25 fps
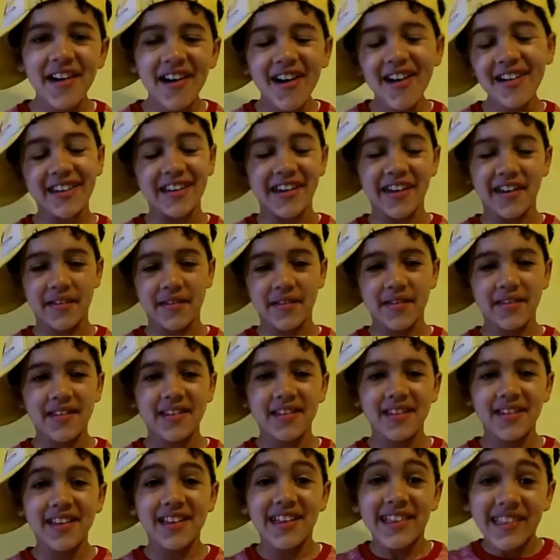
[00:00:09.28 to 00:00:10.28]
Okay,
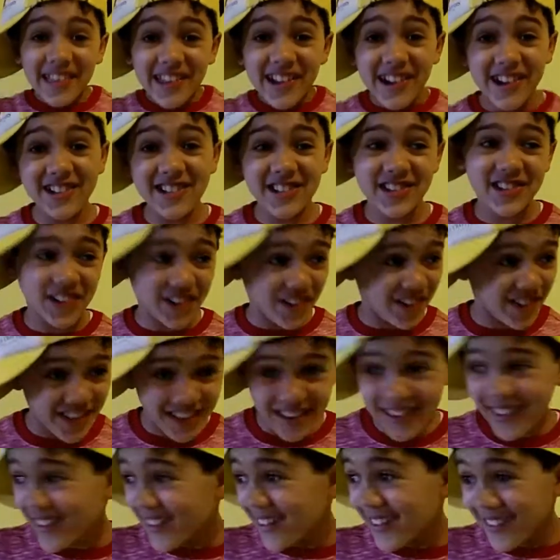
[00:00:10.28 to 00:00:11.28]
here's a joke.